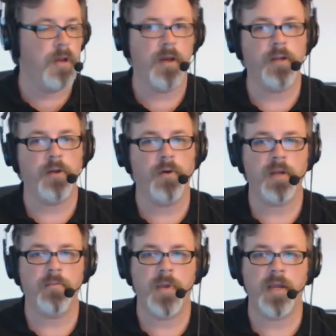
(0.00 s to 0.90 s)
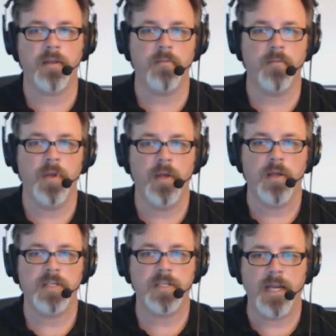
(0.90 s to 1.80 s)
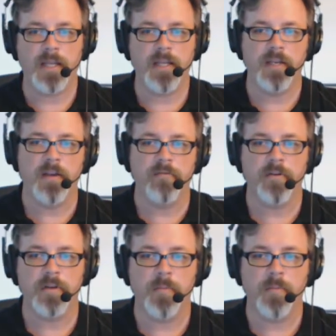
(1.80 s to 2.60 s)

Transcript: uh, you know I can make them slightly different